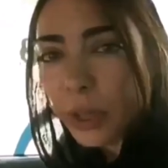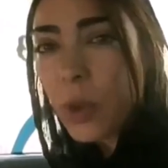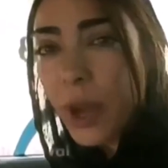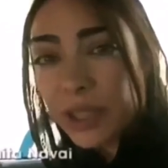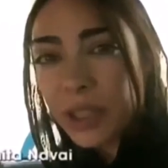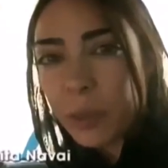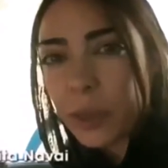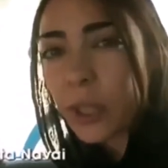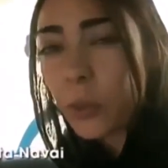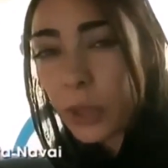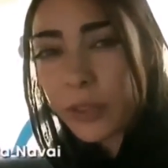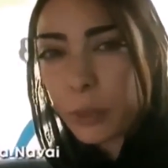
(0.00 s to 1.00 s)
We're in West
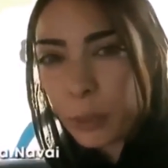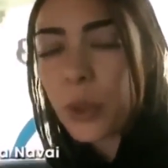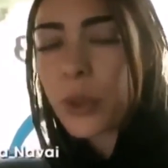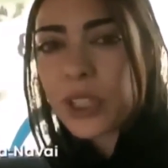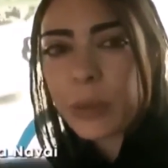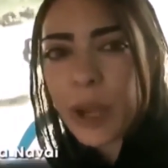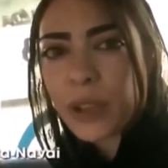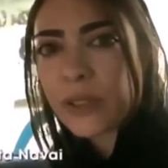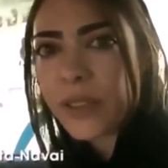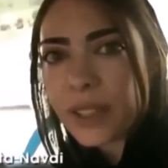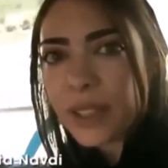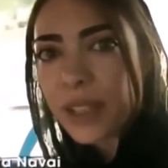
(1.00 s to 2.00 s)
Kabul, in one of the poorest
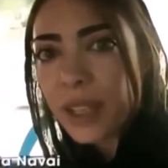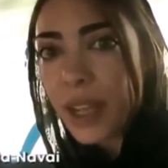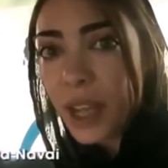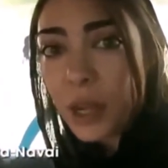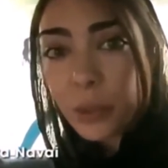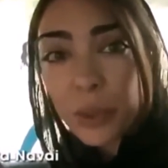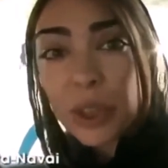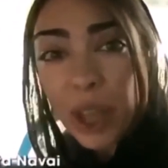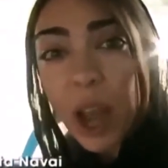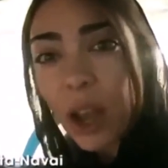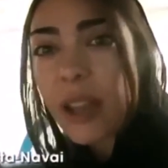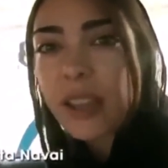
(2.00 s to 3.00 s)
parts of the city, one of
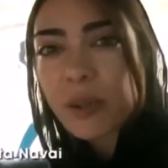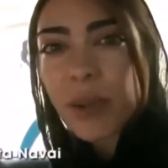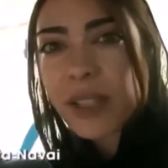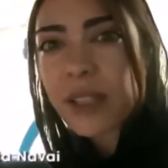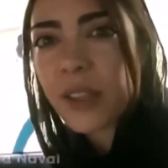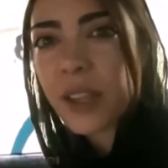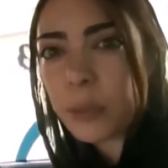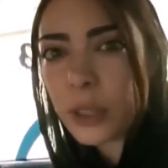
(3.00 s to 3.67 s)
the highest rates of